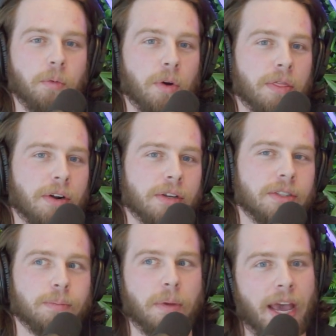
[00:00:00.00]
When
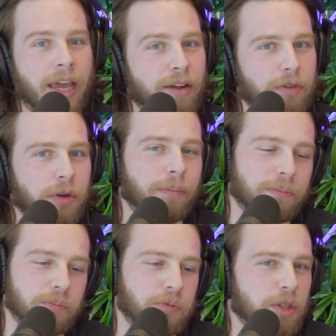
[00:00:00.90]
there's 8 of you,
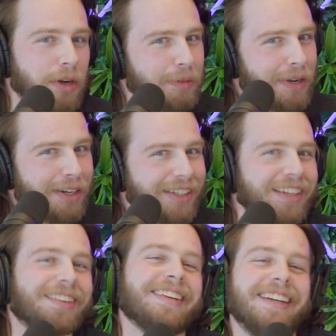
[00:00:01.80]
it's a much bigger
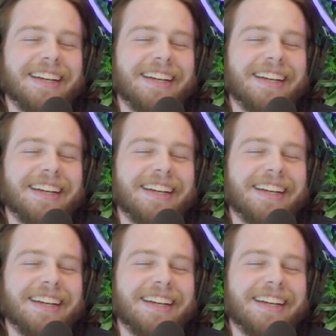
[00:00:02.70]
deal.